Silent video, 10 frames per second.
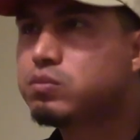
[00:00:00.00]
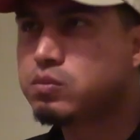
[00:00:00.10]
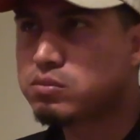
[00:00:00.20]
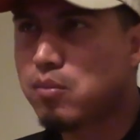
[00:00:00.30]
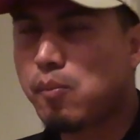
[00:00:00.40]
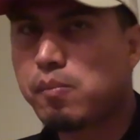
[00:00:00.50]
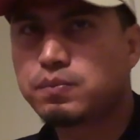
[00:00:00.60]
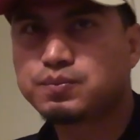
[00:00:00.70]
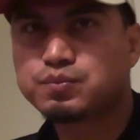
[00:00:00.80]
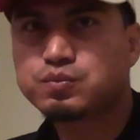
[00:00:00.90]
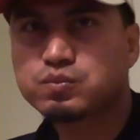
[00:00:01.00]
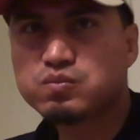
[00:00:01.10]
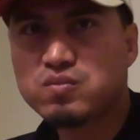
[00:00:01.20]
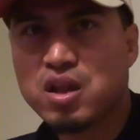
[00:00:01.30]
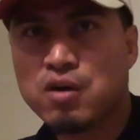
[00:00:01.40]
Is there anyone in
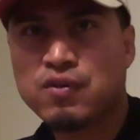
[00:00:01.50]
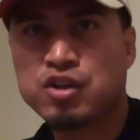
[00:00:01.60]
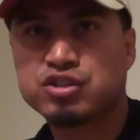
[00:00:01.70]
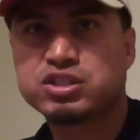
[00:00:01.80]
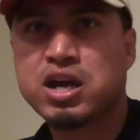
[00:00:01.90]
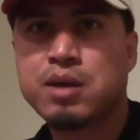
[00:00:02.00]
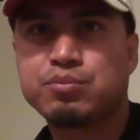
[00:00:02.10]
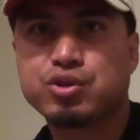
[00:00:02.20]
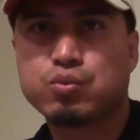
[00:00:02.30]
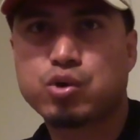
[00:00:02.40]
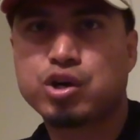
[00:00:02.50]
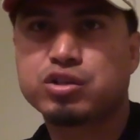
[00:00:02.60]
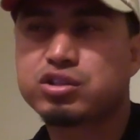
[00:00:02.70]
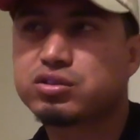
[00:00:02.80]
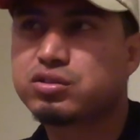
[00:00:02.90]
boxing, Mikey? All the time, the
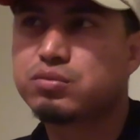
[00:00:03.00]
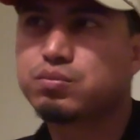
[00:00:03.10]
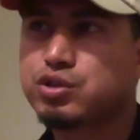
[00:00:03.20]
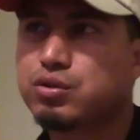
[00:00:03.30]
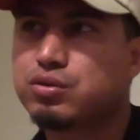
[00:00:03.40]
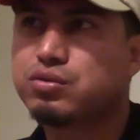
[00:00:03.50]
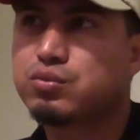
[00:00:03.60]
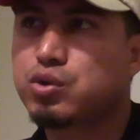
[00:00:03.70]
work, you know,